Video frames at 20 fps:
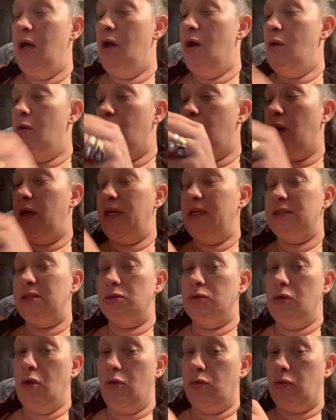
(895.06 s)
One is
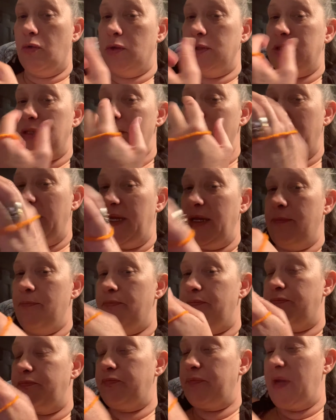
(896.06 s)
local to me,
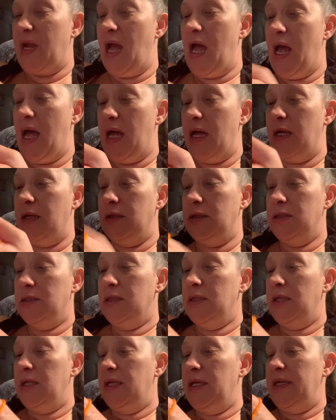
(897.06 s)
and
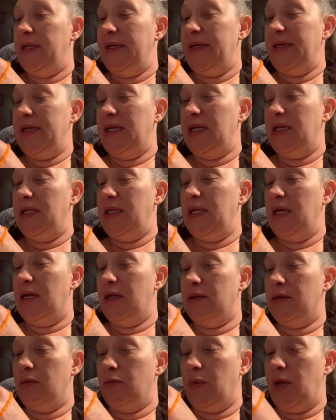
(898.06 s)
the
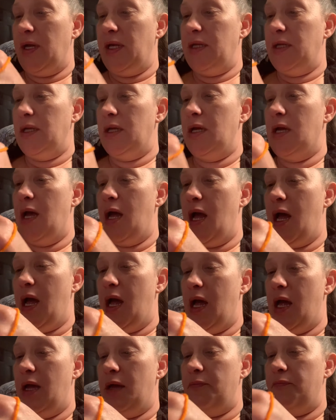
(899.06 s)
other one
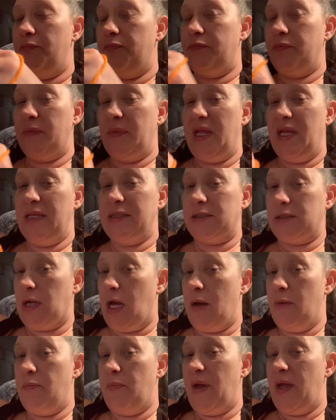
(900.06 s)
is
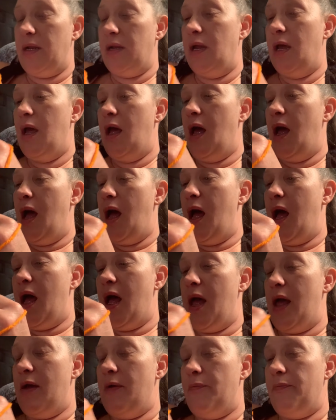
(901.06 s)
not, but
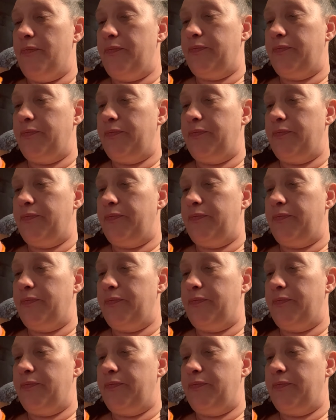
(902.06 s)
um,